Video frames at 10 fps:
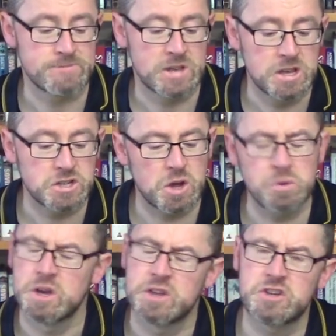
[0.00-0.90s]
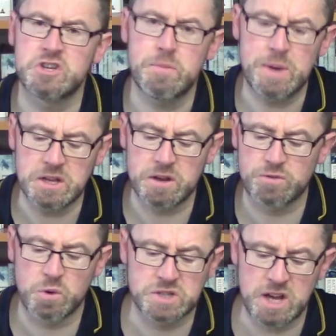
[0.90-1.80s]
So the Numidian
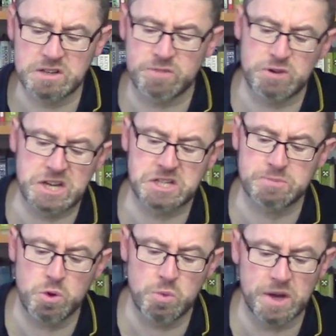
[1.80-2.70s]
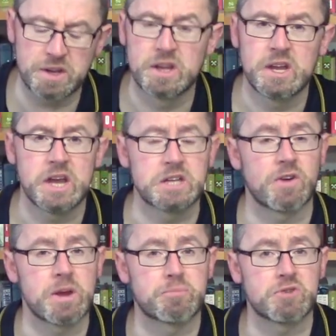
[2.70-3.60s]
force here is a pretty small one. It's
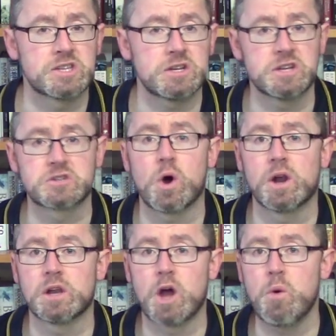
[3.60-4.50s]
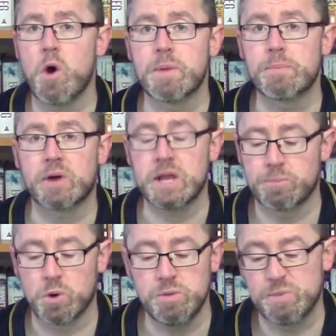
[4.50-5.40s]
very brittle, it's got a low army break
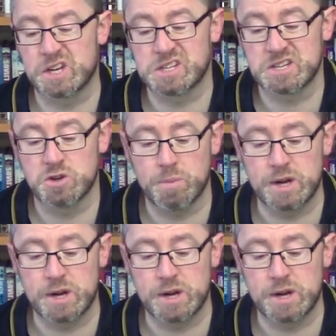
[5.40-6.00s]
point because there's not many